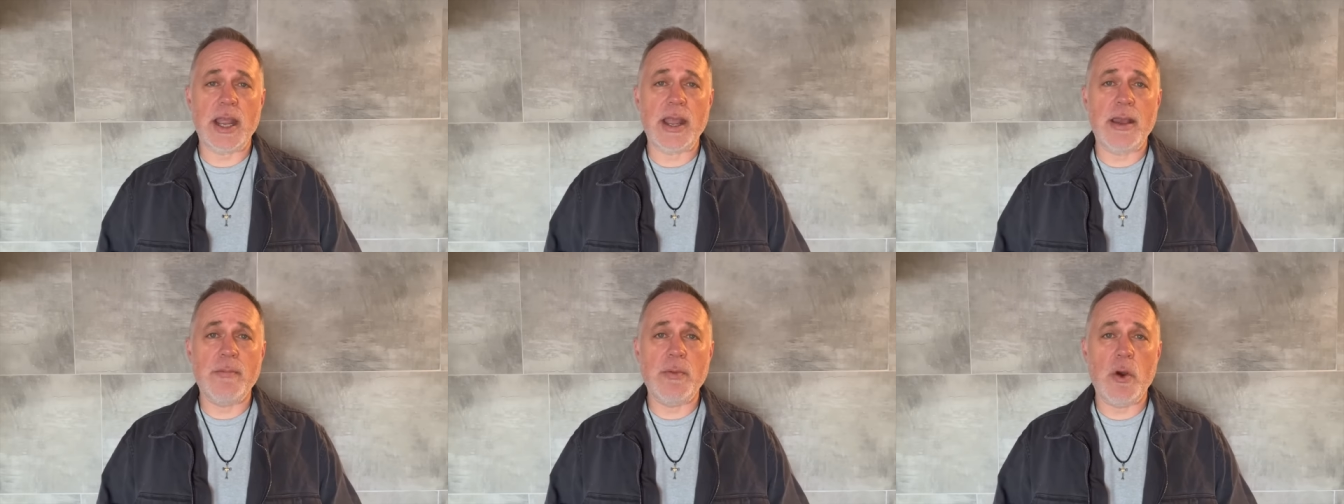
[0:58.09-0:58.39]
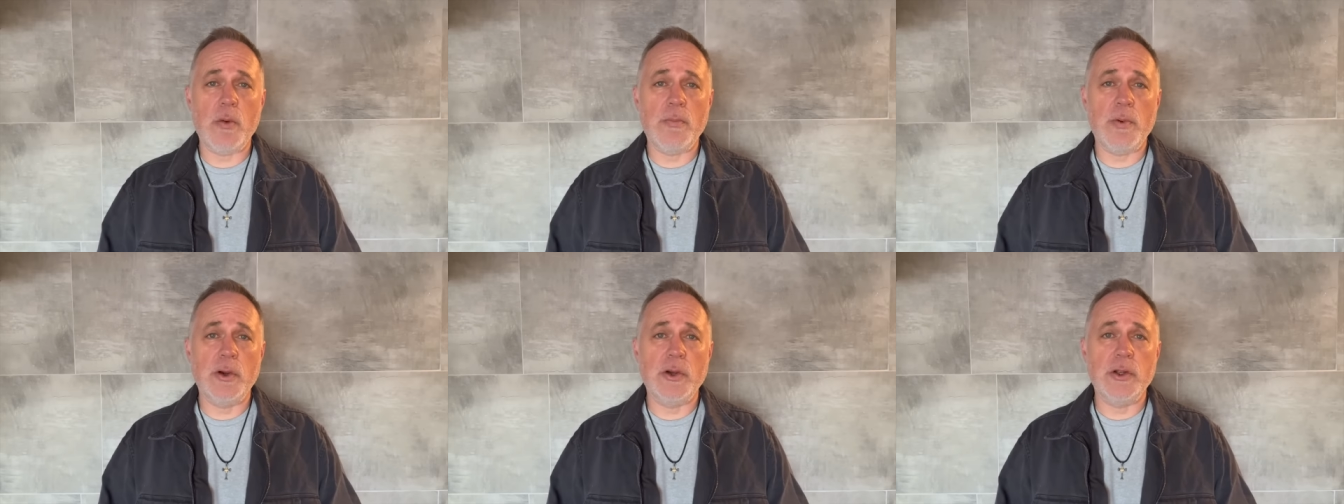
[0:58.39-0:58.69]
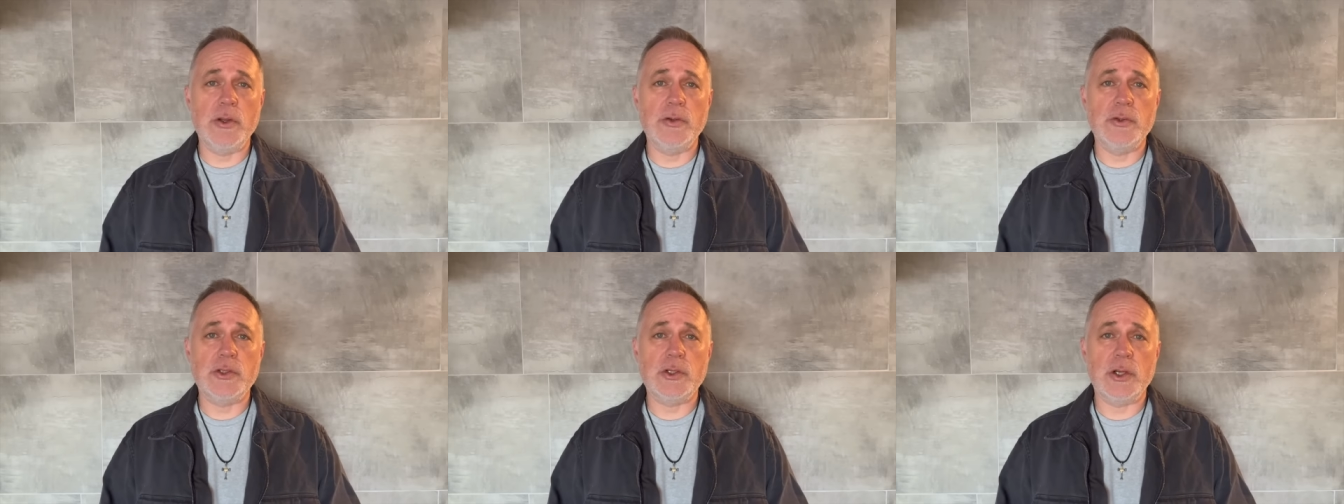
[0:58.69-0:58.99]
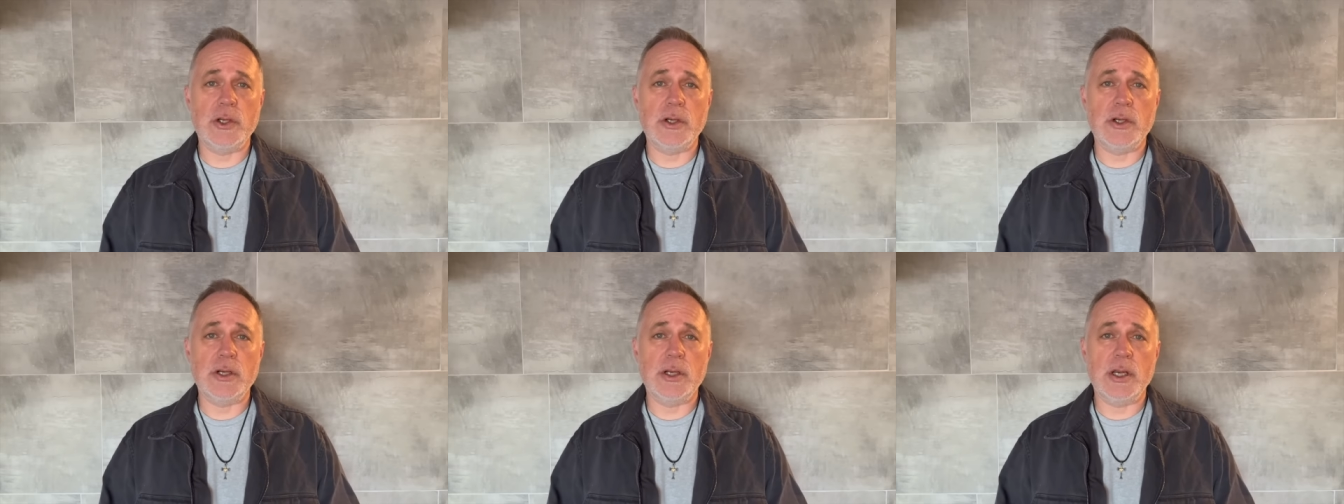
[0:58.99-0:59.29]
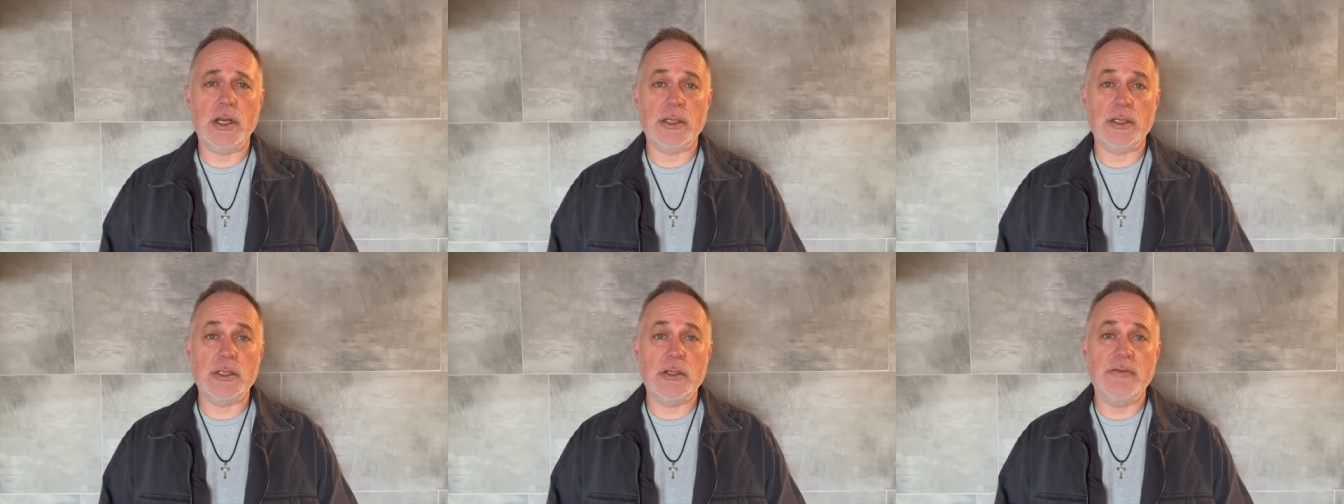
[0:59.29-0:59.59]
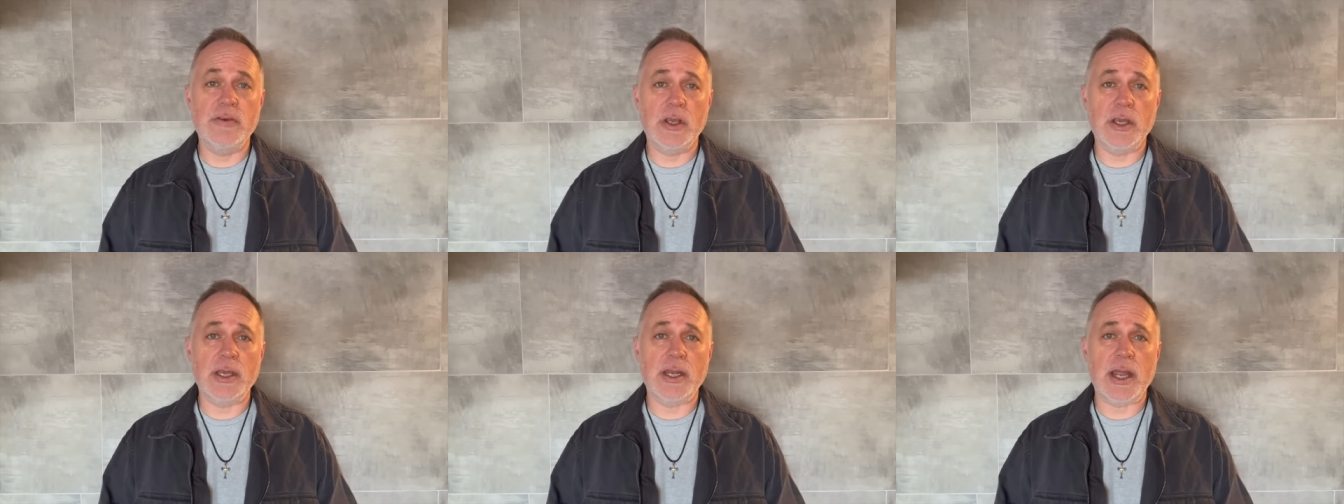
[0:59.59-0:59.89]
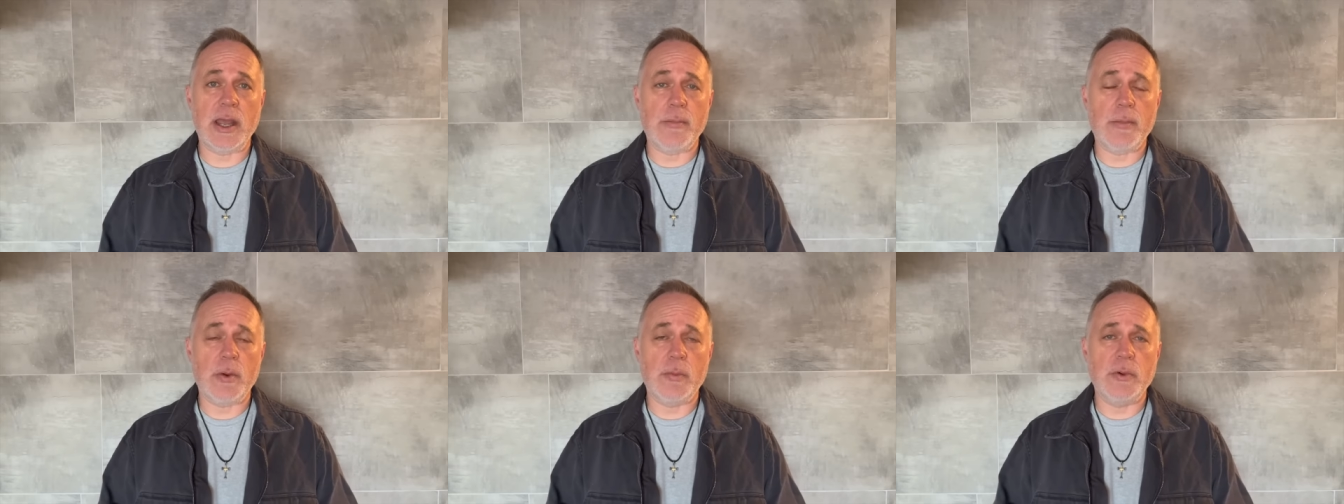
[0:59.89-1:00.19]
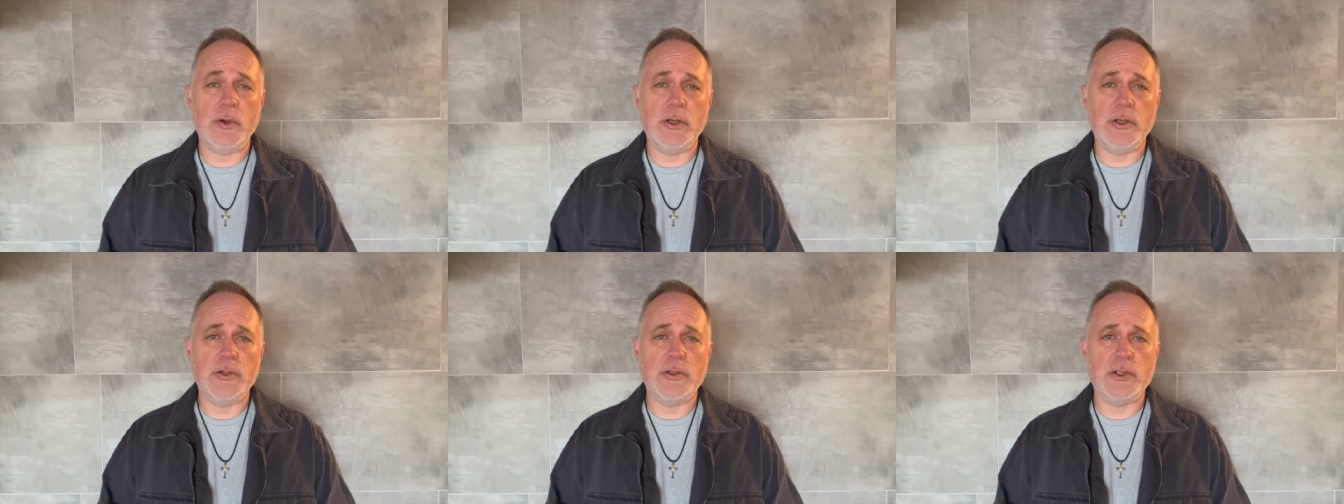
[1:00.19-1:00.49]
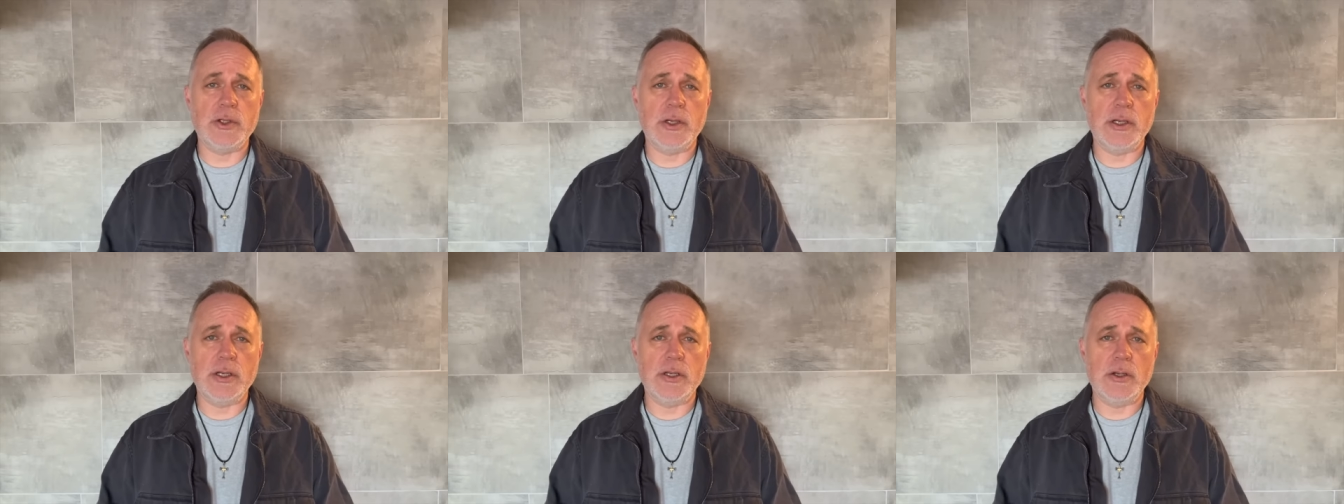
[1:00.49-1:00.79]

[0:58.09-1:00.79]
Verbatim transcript: ammo producer, uh, civilian ammo producer in